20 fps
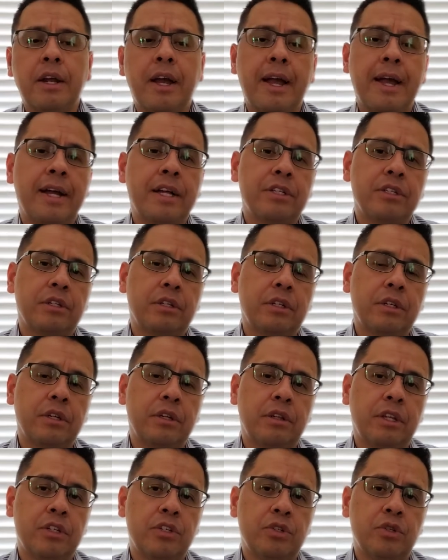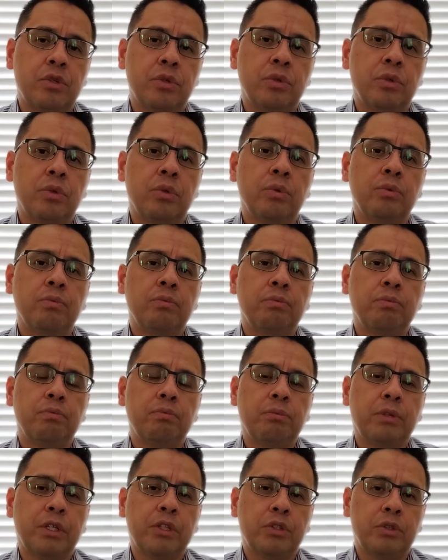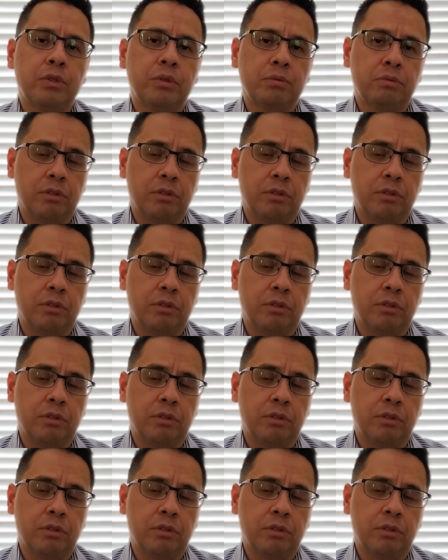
I ask that you that you,